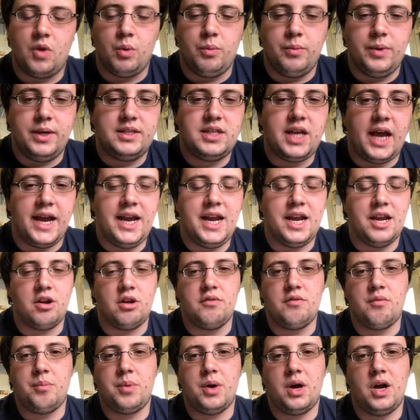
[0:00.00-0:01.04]
don't want to be taken
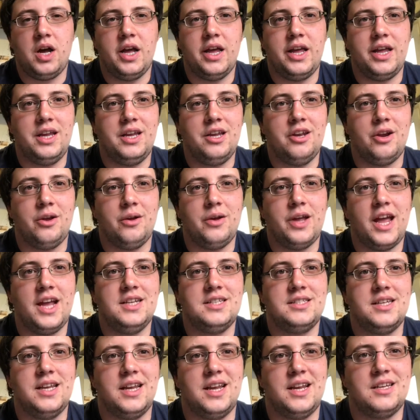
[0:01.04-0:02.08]
over by, you know,
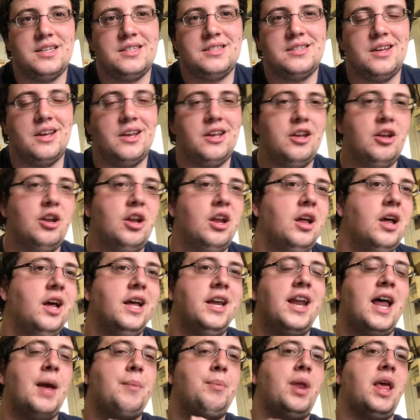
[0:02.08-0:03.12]
ASICs, uh,
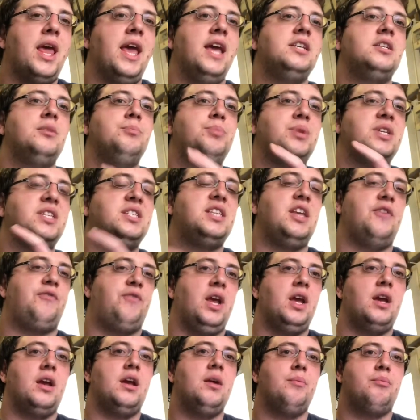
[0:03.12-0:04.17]
uh an
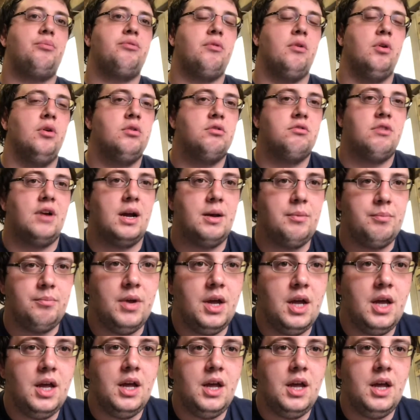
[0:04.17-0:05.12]
application-specific program,